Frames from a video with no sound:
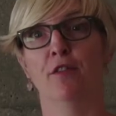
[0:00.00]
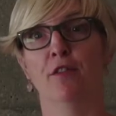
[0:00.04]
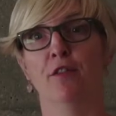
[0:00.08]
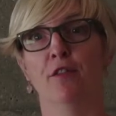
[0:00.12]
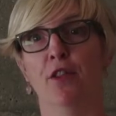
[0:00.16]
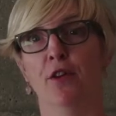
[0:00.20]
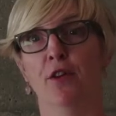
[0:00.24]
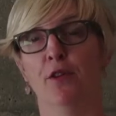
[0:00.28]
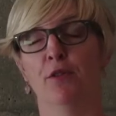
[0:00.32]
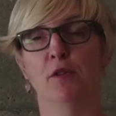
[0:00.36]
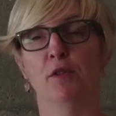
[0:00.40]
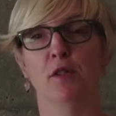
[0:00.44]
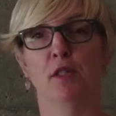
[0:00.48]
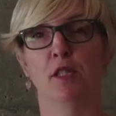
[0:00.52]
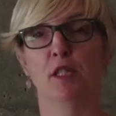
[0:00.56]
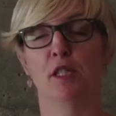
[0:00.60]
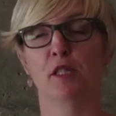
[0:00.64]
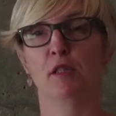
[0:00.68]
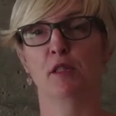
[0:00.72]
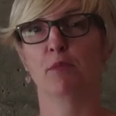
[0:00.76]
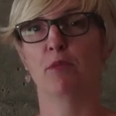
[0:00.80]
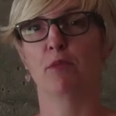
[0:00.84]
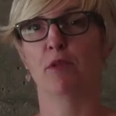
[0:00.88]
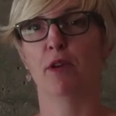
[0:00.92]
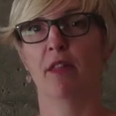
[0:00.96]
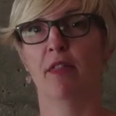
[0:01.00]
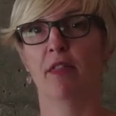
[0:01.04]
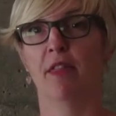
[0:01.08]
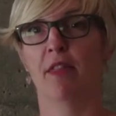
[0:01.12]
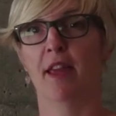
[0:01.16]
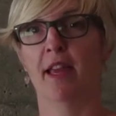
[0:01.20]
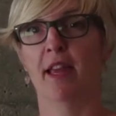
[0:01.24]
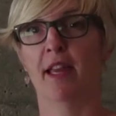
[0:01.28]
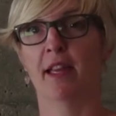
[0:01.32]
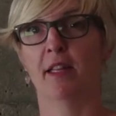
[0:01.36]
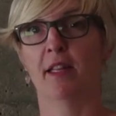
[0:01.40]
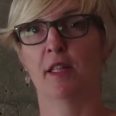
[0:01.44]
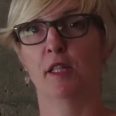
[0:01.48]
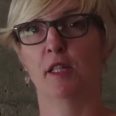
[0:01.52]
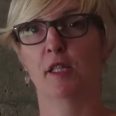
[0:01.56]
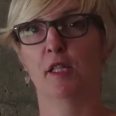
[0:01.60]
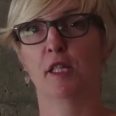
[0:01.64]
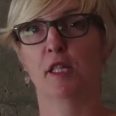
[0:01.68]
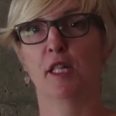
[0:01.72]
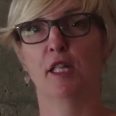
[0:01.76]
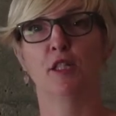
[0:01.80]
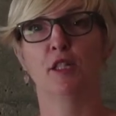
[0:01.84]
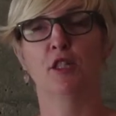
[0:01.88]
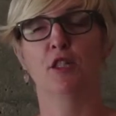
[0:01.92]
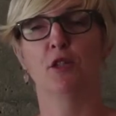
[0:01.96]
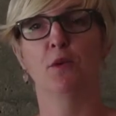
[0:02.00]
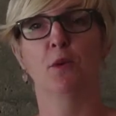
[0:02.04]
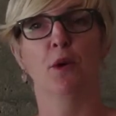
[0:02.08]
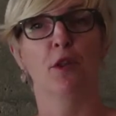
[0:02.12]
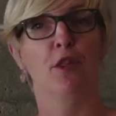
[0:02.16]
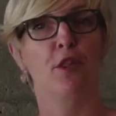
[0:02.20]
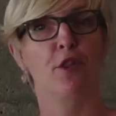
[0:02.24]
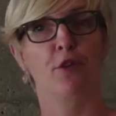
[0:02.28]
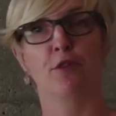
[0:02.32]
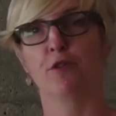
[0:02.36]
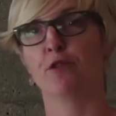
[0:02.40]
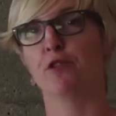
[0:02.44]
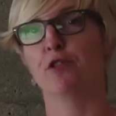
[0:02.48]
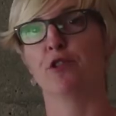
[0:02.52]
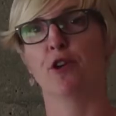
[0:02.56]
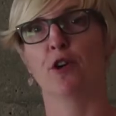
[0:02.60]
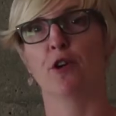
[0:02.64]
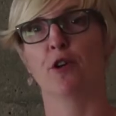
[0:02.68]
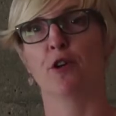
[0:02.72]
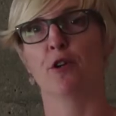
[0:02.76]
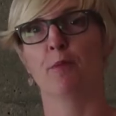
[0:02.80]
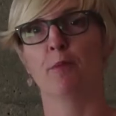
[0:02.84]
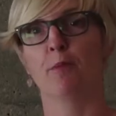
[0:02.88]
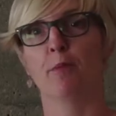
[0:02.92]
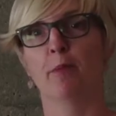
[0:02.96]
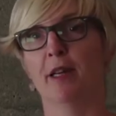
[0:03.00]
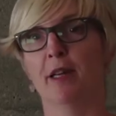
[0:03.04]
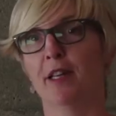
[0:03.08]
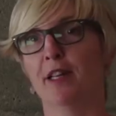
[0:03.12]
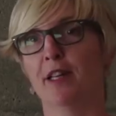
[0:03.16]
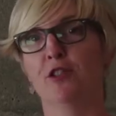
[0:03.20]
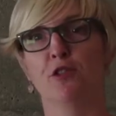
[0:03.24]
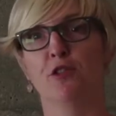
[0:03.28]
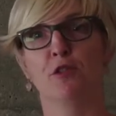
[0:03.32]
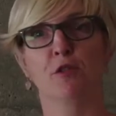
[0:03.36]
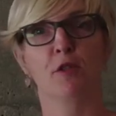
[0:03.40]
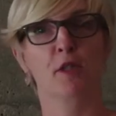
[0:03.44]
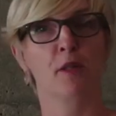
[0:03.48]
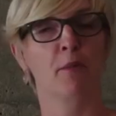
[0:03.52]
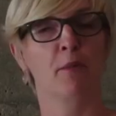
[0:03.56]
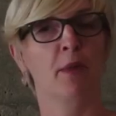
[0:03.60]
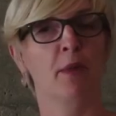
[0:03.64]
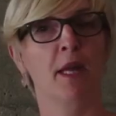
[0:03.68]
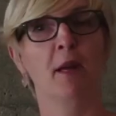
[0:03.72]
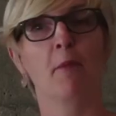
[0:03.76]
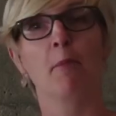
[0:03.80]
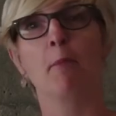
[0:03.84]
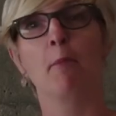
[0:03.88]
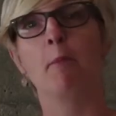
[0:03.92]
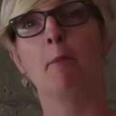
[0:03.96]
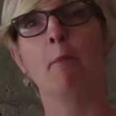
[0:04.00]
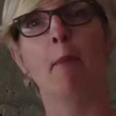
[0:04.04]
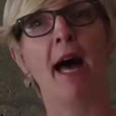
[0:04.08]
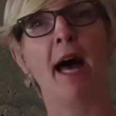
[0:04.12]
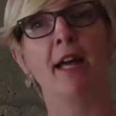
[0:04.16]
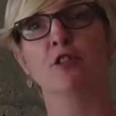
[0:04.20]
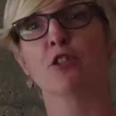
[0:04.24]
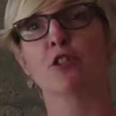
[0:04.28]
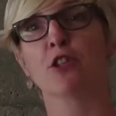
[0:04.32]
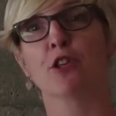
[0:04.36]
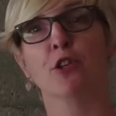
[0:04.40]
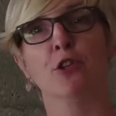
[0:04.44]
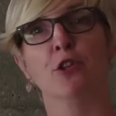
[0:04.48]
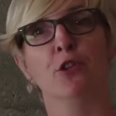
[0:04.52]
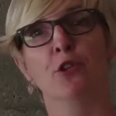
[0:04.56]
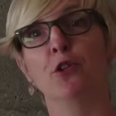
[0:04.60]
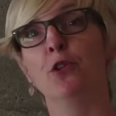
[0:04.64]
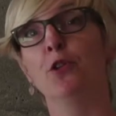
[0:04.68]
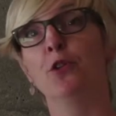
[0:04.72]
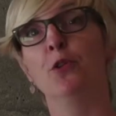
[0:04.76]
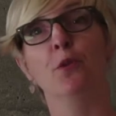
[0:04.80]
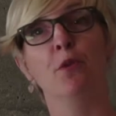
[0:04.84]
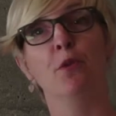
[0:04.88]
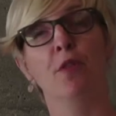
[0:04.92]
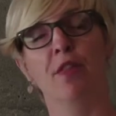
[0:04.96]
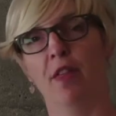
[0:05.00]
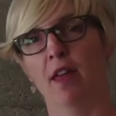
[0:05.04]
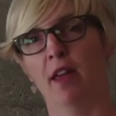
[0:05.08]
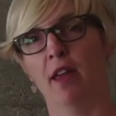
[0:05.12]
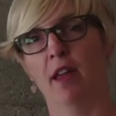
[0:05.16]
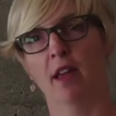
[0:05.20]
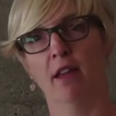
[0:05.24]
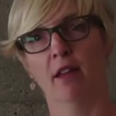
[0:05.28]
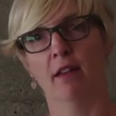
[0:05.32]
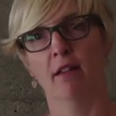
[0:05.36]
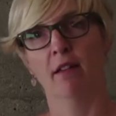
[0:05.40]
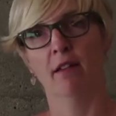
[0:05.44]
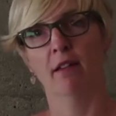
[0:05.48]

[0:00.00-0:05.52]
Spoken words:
of those disparate things gets you a third term. It gets you some like magical new thing.